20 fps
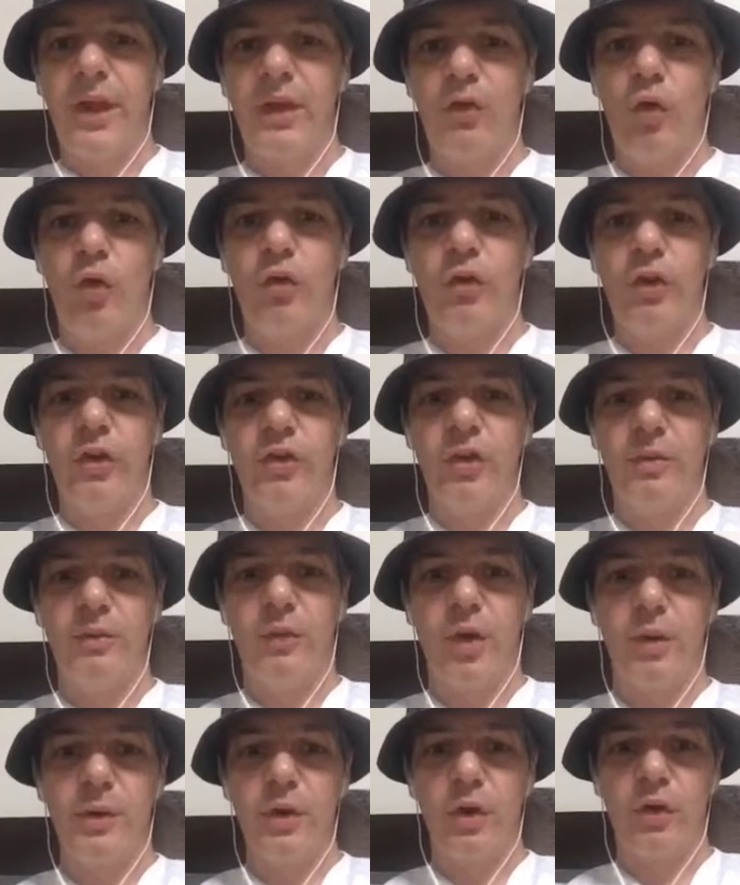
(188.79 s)
It's also some
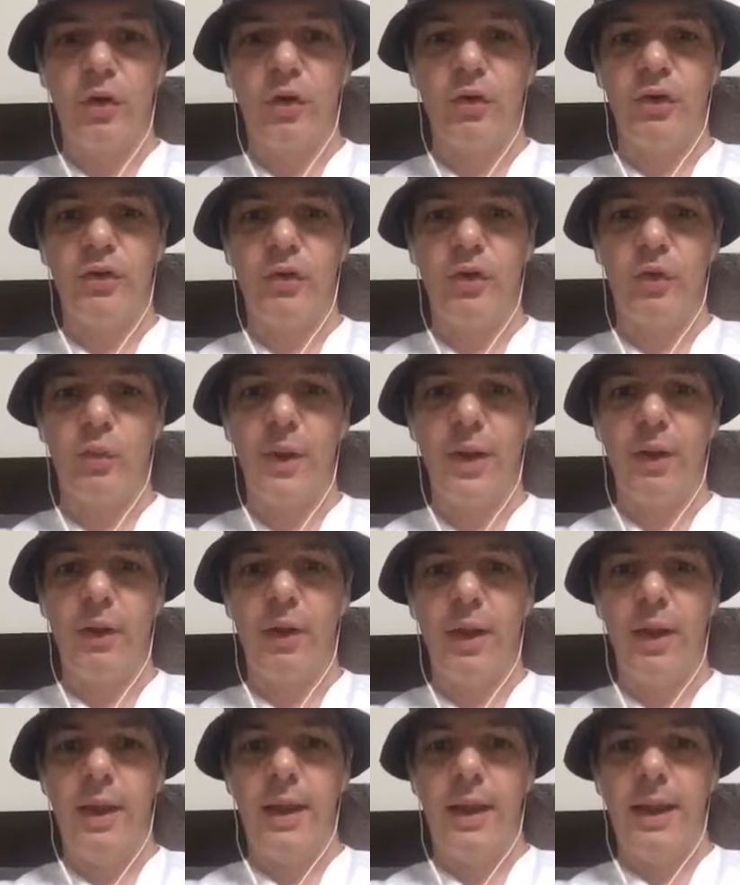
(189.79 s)
rugby authorities as
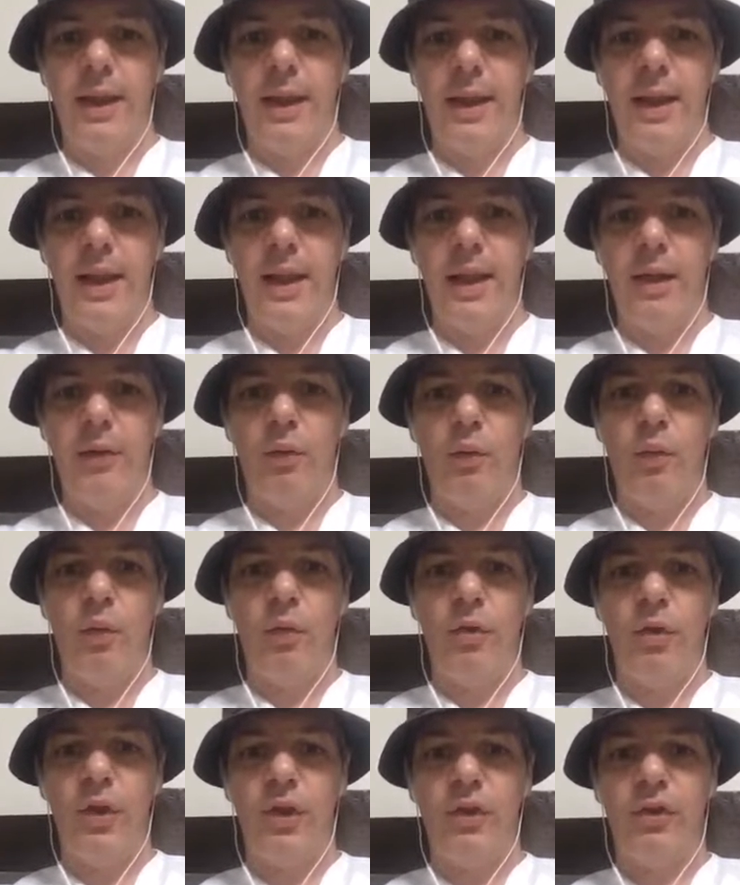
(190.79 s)
well uh,
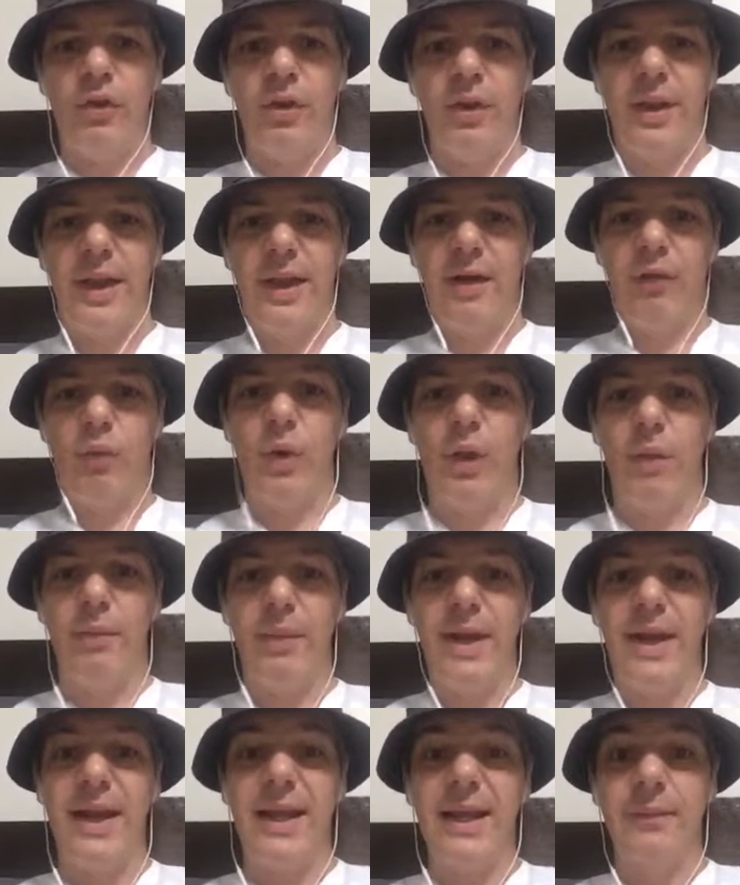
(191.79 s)
that have
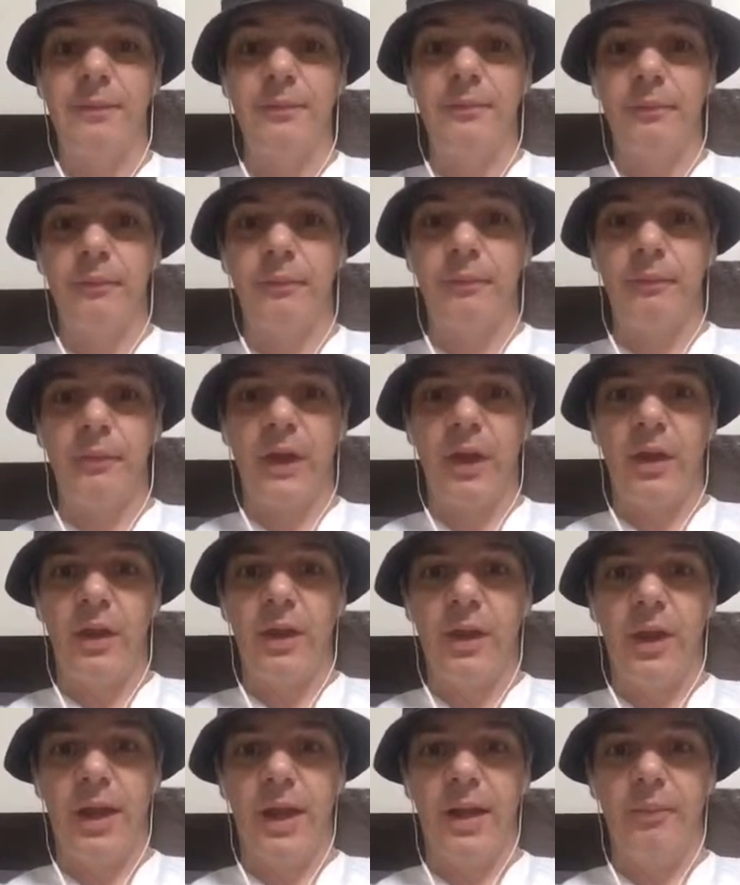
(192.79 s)
well-meaning
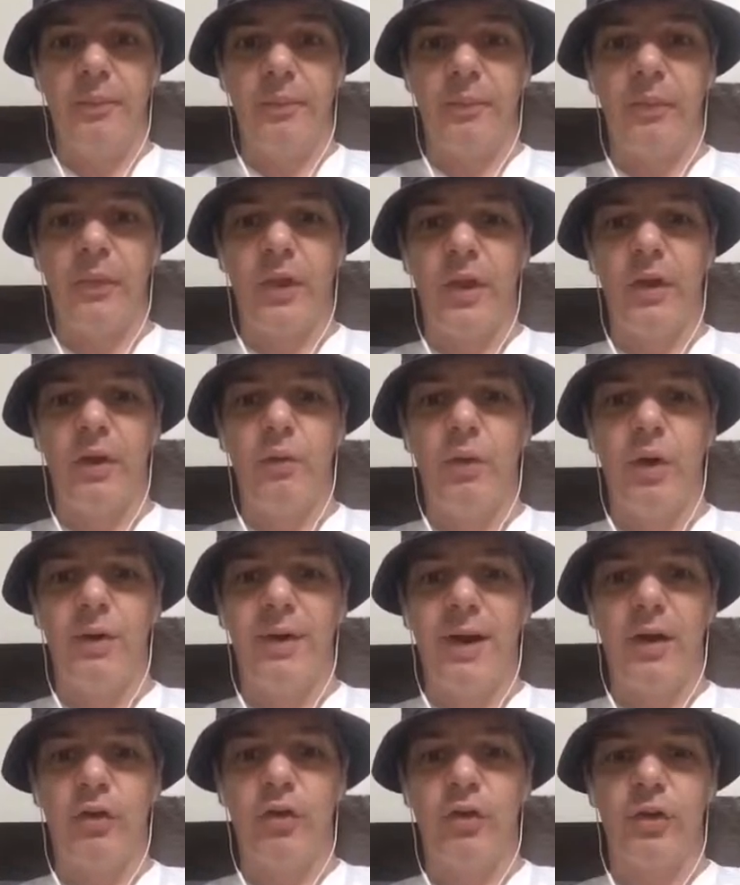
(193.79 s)
um,
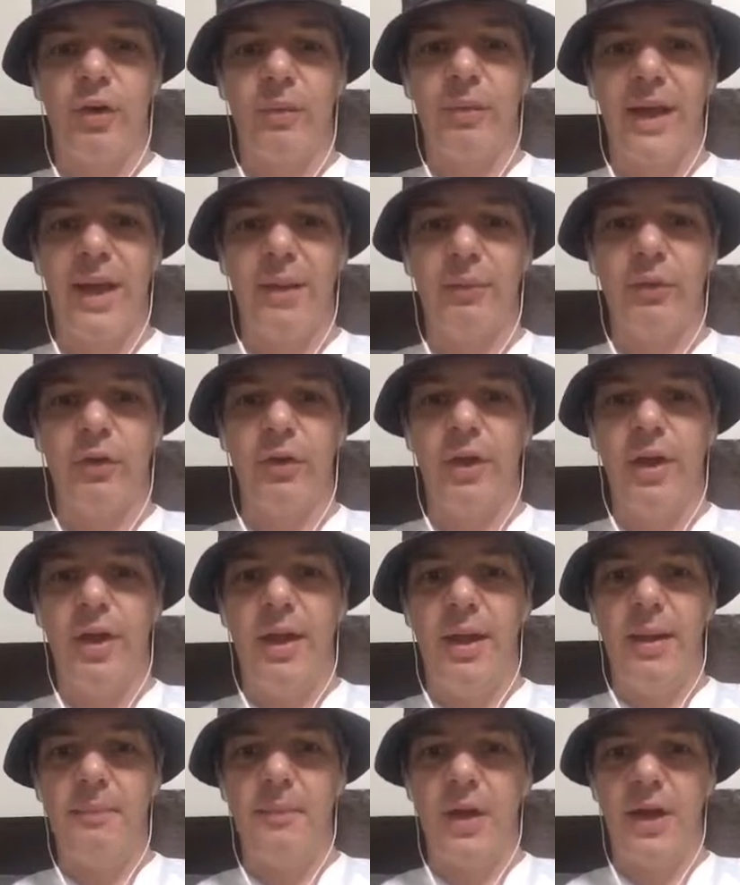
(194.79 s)
around scrum caps,
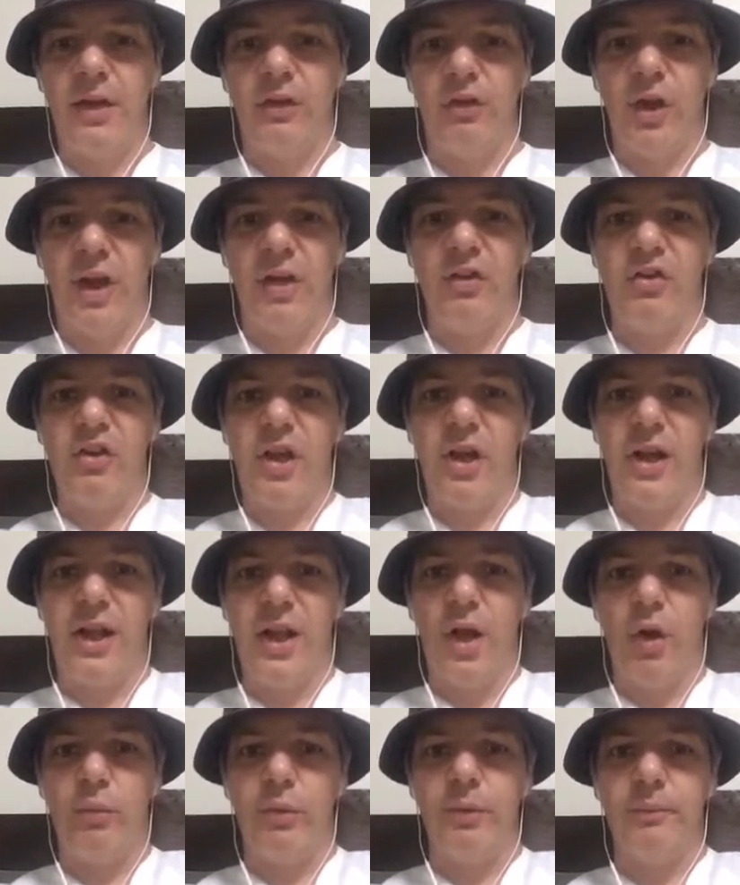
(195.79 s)
but it's not actually going to
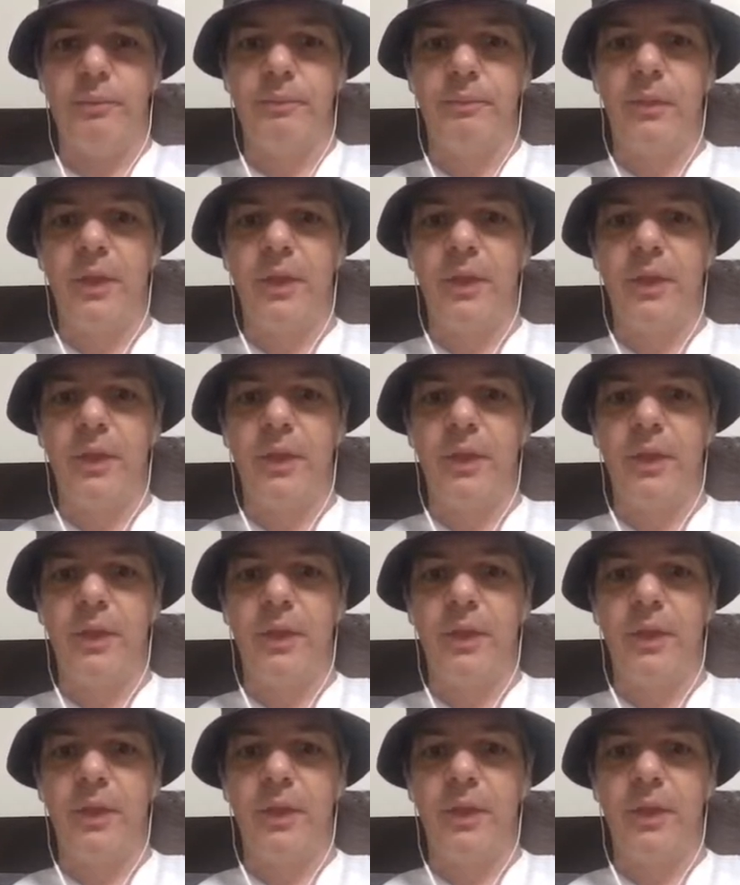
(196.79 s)
help you.